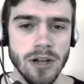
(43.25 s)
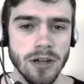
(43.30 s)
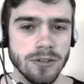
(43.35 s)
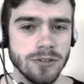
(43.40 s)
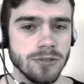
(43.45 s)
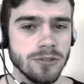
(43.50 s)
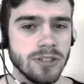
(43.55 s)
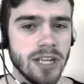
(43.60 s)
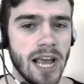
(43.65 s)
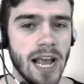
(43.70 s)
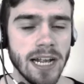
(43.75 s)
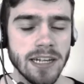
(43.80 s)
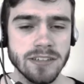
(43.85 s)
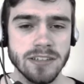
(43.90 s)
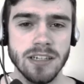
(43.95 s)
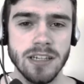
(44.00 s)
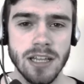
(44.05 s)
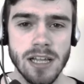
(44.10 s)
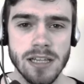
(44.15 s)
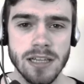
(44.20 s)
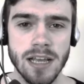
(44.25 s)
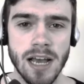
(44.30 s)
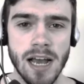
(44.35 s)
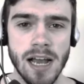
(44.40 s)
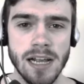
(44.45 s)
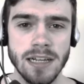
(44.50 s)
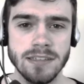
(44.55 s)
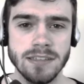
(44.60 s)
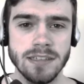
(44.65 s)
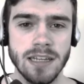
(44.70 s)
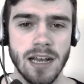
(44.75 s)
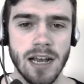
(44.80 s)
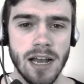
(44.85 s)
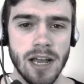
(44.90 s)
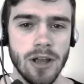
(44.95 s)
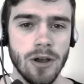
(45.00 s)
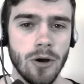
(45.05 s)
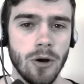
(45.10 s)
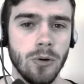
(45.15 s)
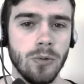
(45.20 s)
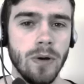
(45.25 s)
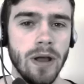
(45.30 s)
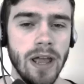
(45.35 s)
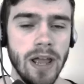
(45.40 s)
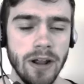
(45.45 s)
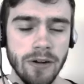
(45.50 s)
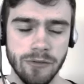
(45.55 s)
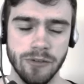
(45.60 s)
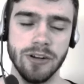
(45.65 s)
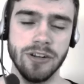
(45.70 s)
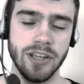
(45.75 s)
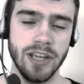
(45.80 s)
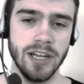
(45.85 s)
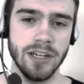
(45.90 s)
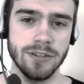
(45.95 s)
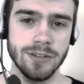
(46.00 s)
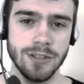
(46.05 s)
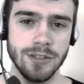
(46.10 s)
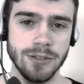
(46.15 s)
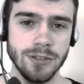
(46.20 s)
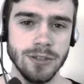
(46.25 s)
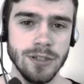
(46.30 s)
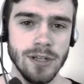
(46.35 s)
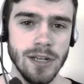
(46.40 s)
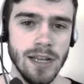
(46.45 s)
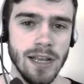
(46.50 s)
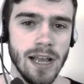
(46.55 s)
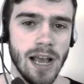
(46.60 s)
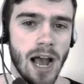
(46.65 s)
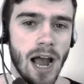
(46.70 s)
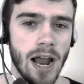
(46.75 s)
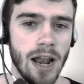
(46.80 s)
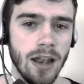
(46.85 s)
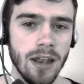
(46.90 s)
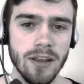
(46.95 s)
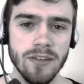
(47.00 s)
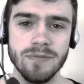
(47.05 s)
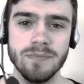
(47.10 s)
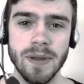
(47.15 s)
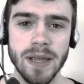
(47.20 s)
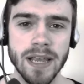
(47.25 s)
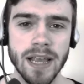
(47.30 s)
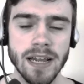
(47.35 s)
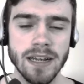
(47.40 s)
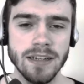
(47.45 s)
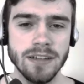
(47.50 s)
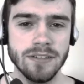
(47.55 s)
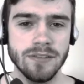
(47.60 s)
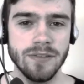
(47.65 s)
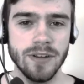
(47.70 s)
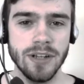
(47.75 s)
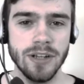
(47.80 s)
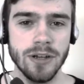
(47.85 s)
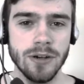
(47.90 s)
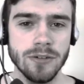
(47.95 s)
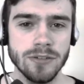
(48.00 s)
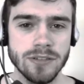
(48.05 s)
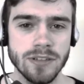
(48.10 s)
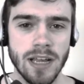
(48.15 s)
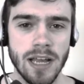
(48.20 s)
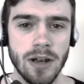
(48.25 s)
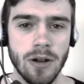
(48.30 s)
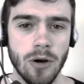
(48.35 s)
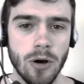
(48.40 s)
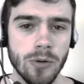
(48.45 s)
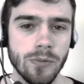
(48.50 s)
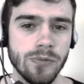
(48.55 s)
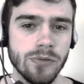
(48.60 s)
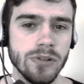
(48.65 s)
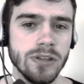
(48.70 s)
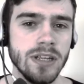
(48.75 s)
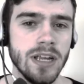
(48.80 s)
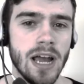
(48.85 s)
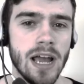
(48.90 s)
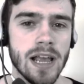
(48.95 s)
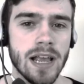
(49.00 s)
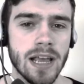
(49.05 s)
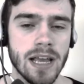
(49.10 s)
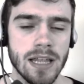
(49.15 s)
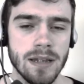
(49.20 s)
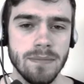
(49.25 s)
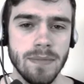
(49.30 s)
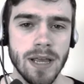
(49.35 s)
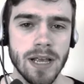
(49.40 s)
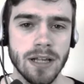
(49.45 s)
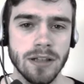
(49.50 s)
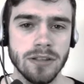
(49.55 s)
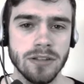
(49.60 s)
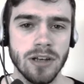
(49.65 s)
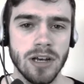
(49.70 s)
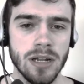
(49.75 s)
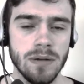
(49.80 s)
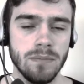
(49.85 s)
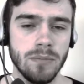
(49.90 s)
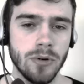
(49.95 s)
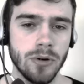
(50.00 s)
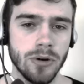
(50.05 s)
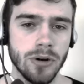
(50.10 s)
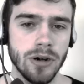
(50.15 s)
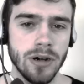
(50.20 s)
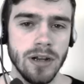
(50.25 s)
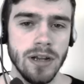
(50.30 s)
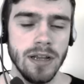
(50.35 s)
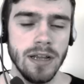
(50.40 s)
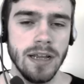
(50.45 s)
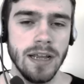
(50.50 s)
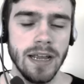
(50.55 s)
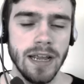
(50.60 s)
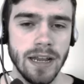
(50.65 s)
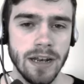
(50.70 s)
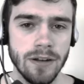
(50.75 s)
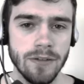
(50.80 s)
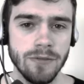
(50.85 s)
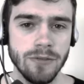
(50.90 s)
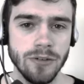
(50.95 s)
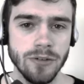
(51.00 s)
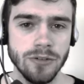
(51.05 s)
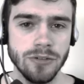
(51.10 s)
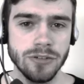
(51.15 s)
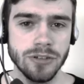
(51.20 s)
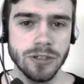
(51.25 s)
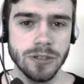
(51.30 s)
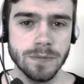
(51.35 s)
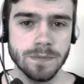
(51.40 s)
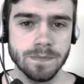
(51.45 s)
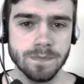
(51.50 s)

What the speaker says: So thanks a lot, guys. I owe everything to you. I love making these videos, and hopefully I can make a ton more in the future.